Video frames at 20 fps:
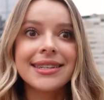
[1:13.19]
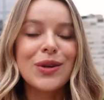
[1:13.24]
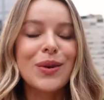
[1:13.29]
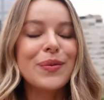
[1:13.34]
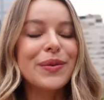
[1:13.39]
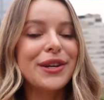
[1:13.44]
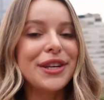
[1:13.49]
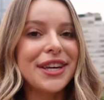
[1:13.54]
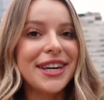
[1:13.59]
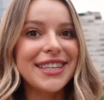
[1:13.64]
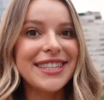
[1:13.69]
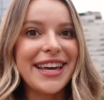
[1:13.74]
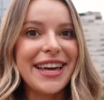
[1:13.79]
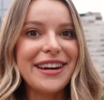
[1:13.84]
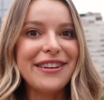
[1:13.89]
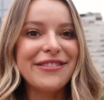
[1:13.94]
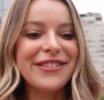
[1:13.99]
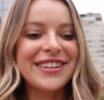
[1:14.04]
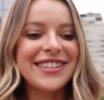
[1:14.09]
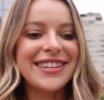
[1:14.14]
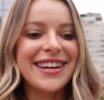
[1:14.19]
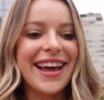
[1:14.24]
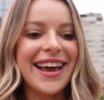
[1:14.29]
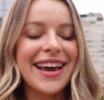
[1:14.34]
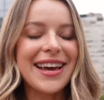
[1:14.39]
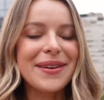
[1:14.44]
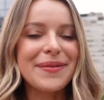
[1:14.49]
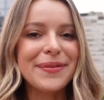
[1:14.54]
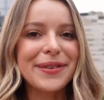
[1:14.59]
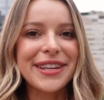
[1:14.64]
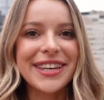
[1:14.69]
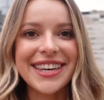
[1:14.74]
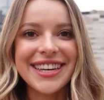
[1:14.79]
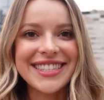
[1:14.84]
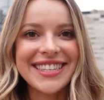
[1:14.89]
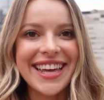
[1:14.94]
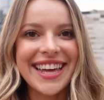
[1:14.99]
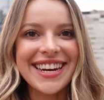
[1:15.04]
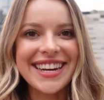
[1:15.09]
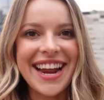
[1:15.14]
So I'm really excited for today, and I'm really
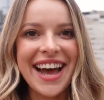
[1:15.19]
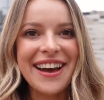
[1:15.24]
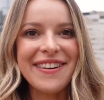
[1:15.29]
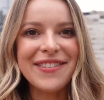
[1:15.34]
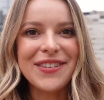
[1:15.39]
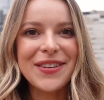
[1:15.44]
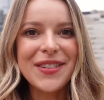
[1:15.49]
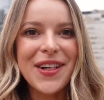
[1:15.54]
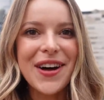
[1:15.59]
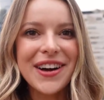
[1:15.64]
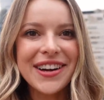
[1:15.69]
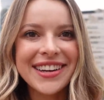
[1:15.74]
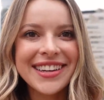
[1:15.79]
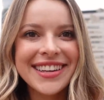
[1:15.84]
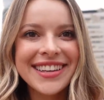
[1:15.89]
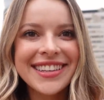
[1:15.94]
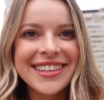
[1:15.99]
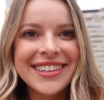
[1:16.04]
excited to have you along.